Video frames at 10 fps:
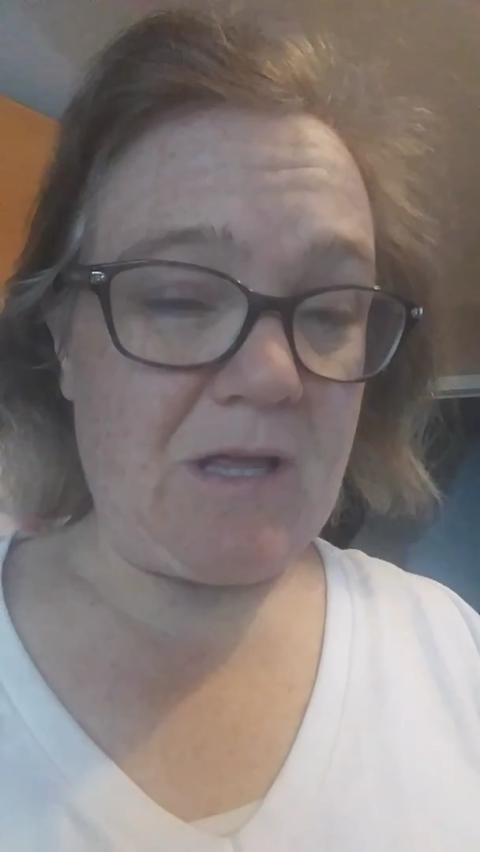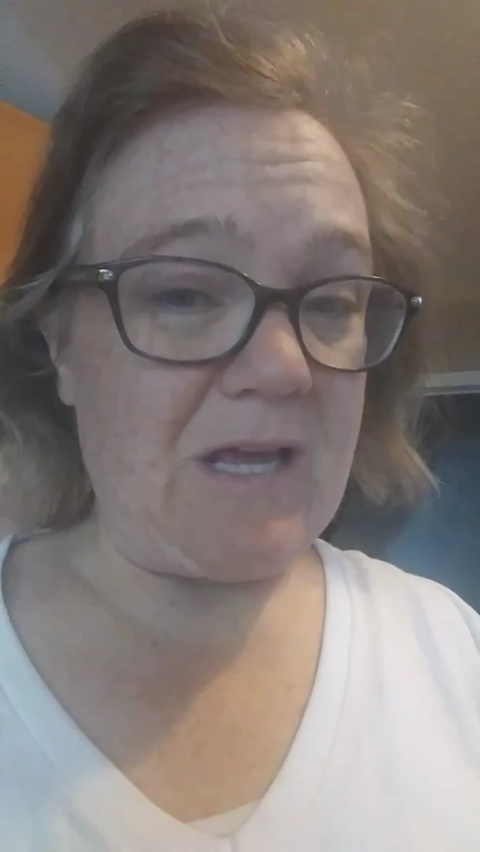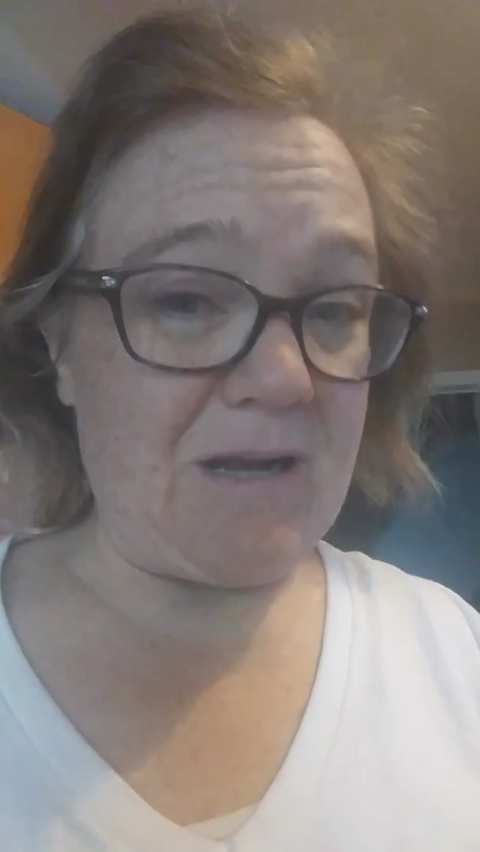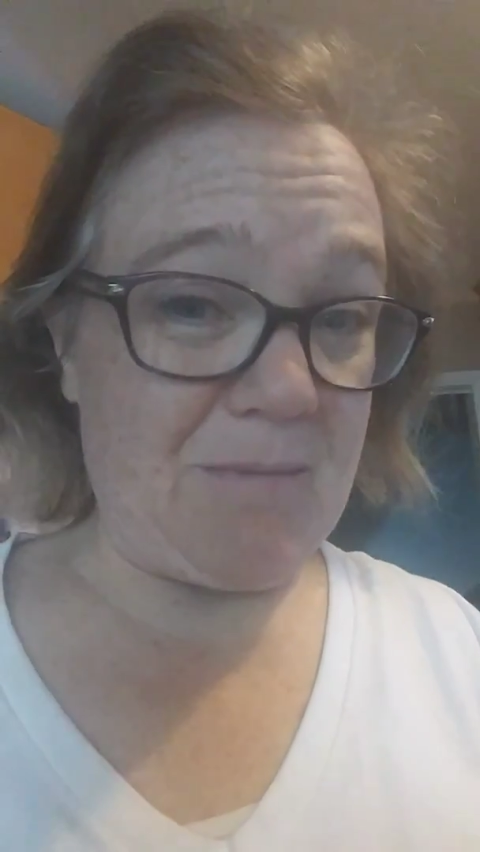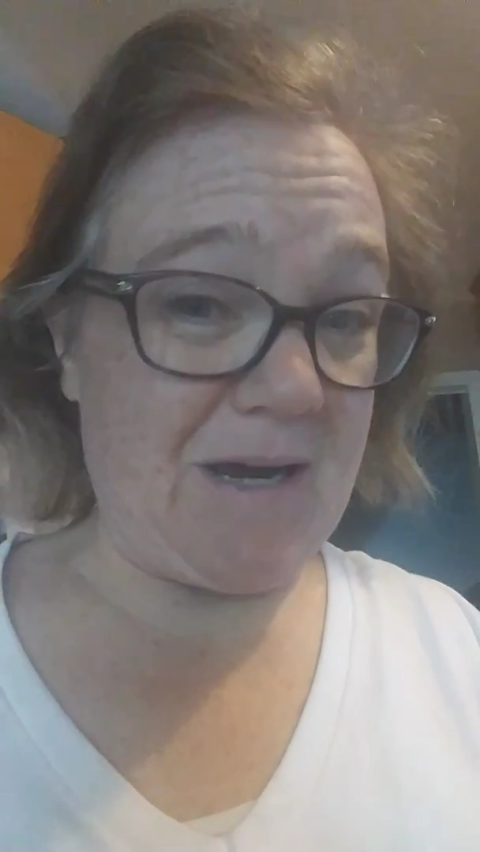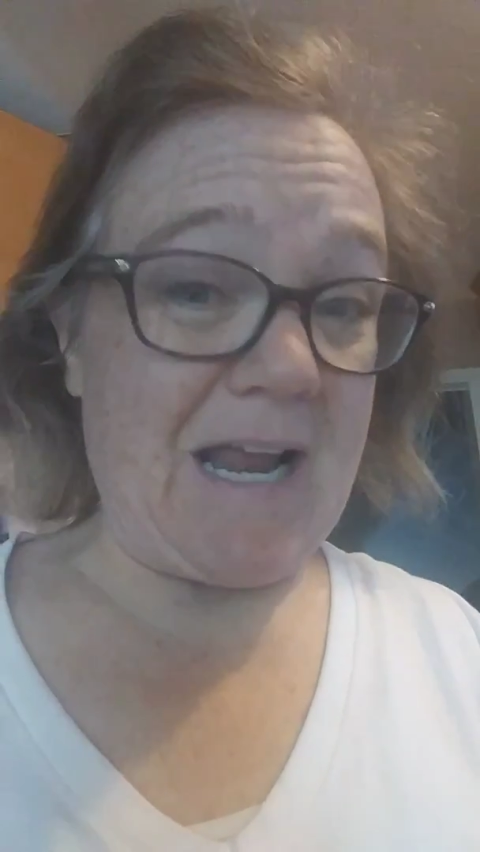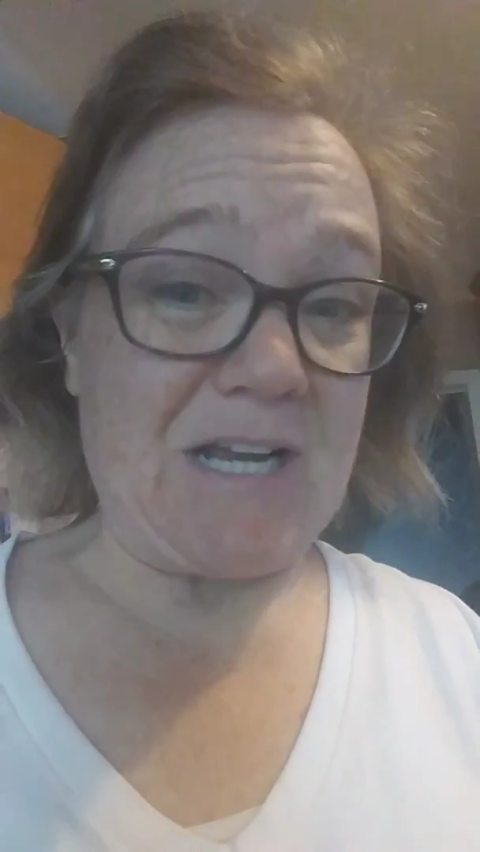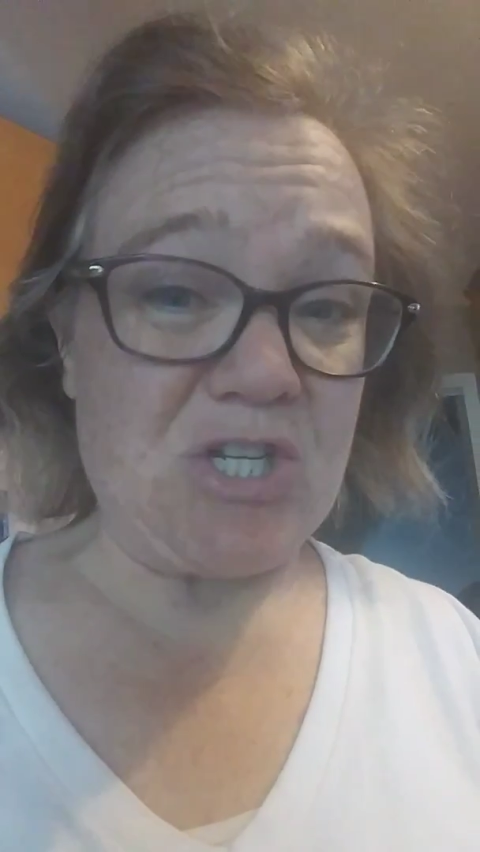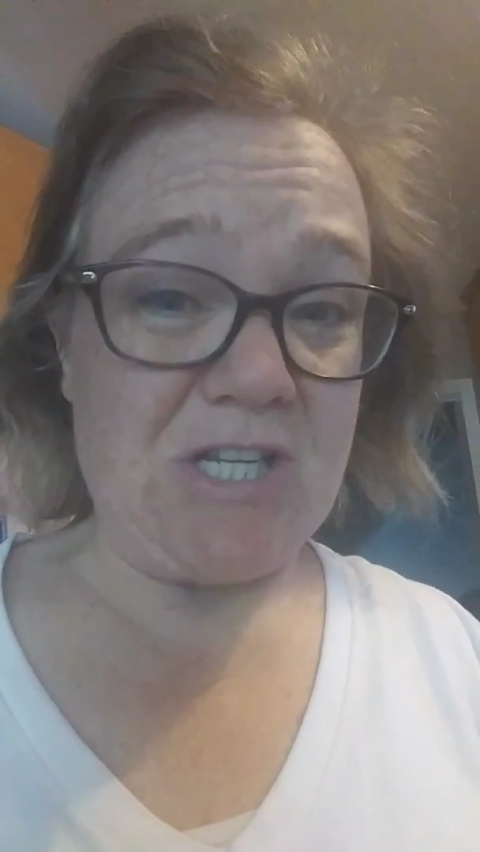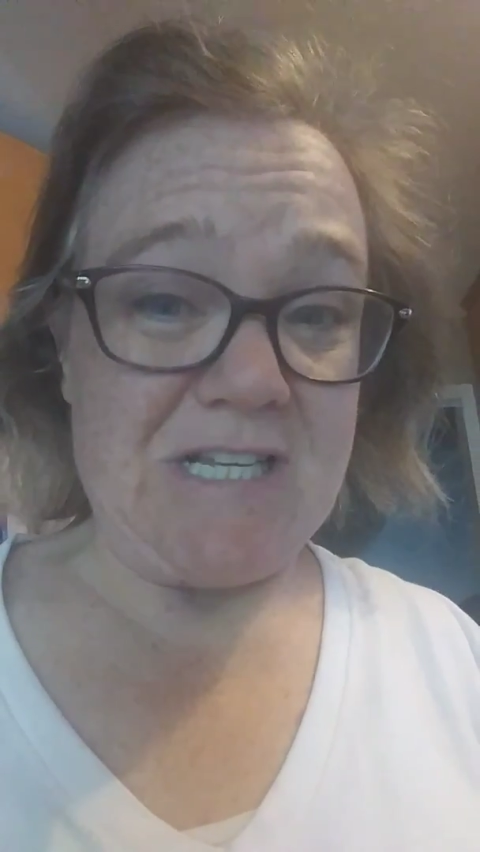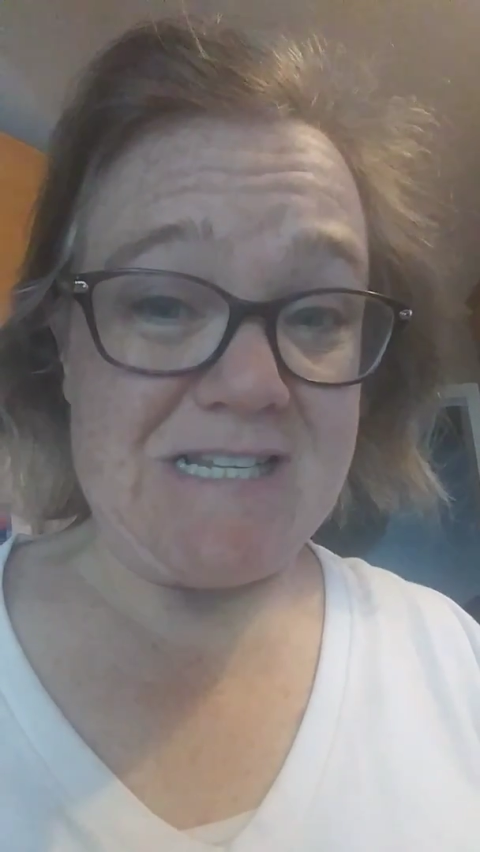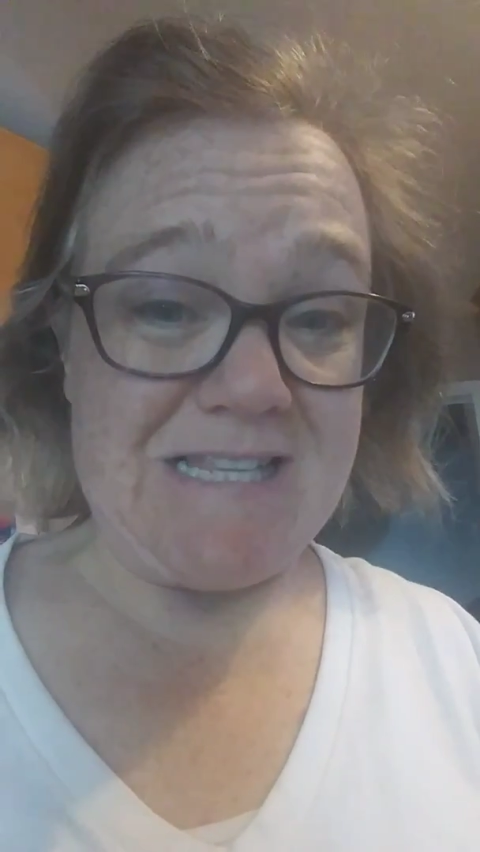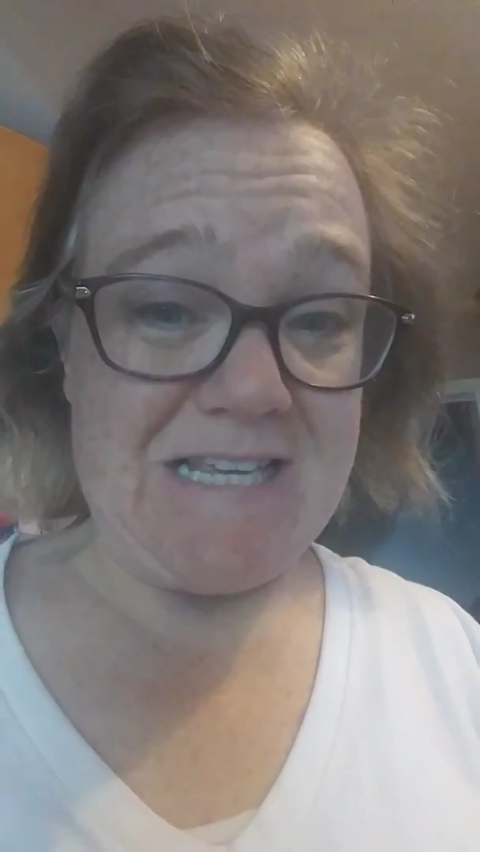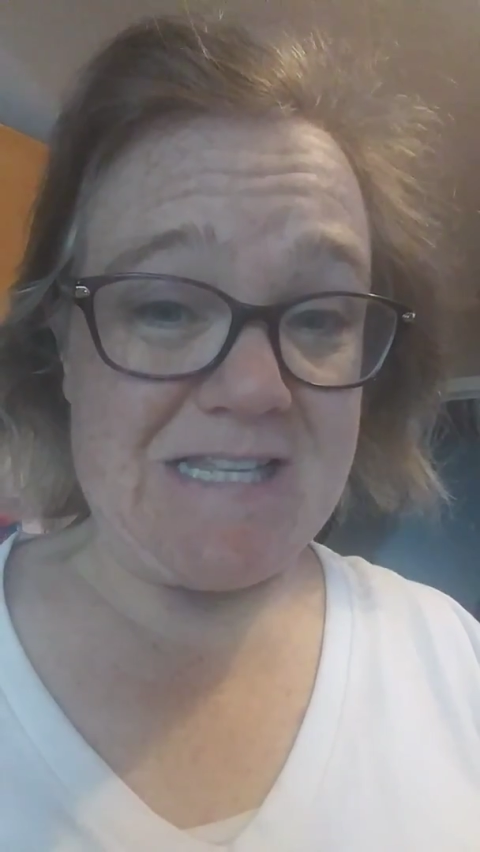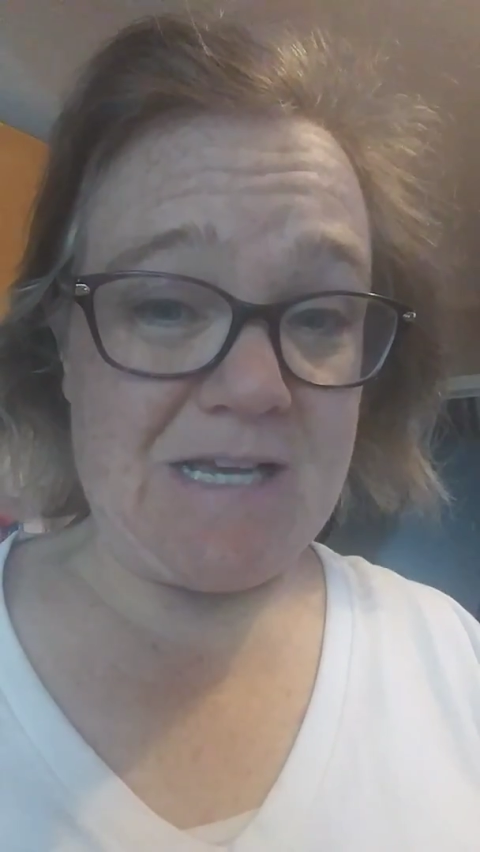and I might actually
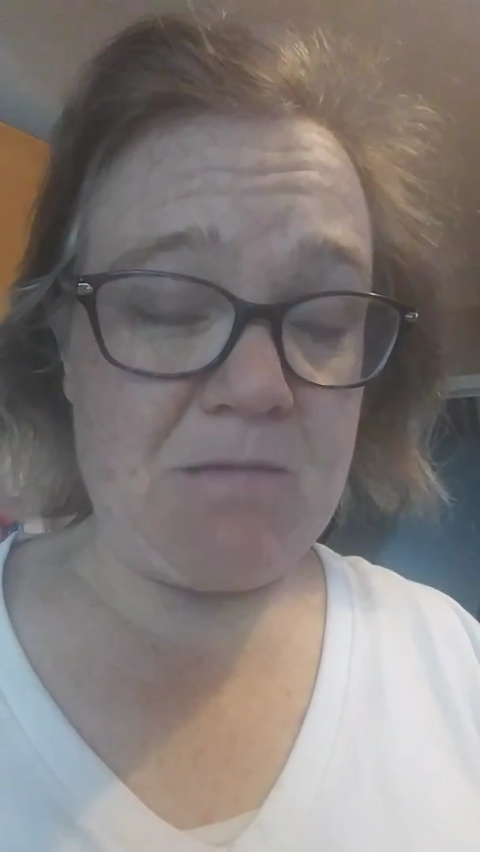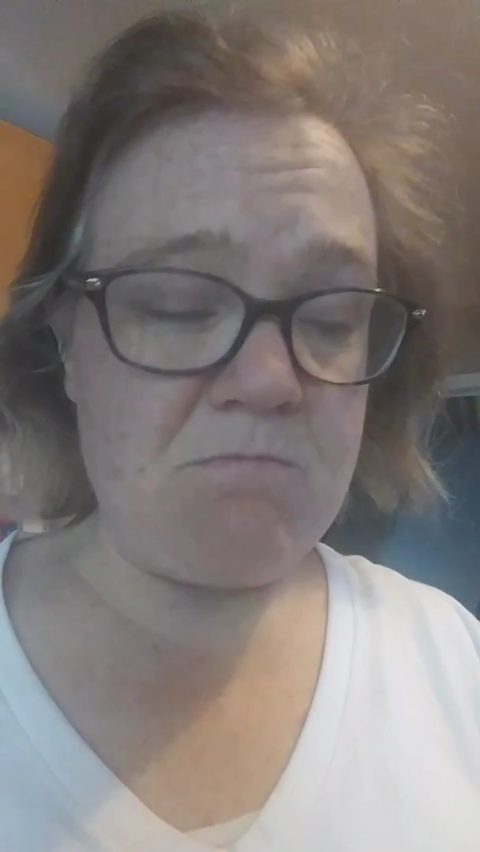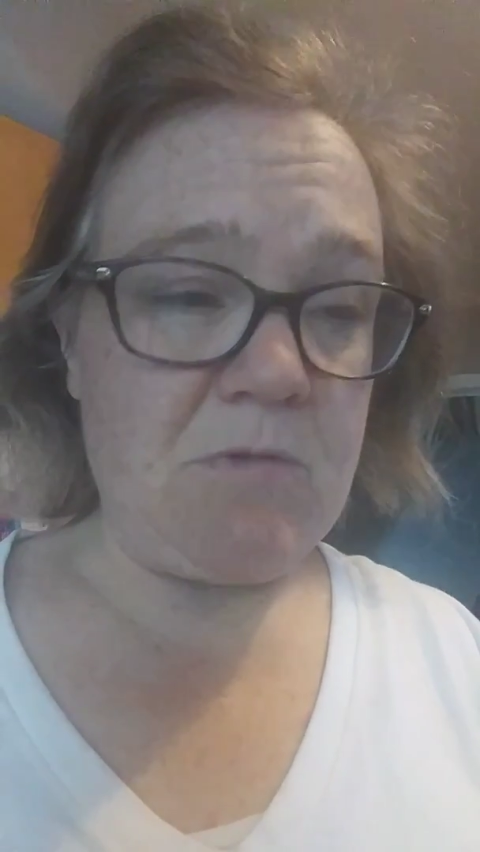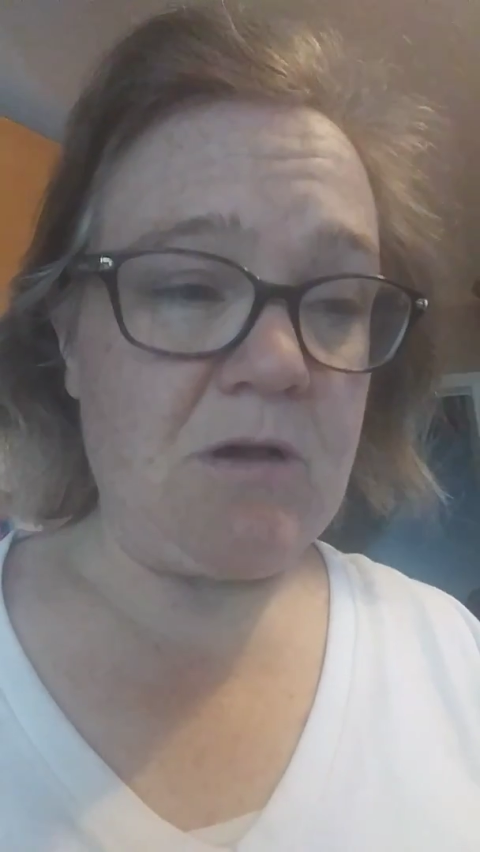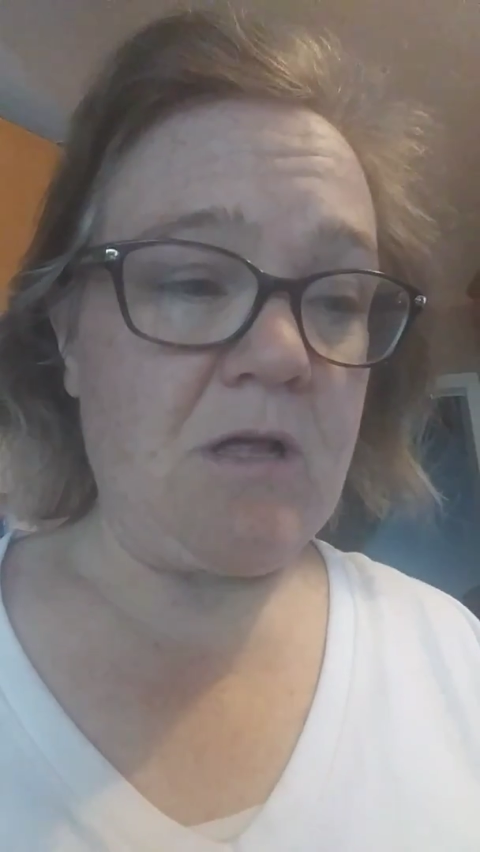delete them.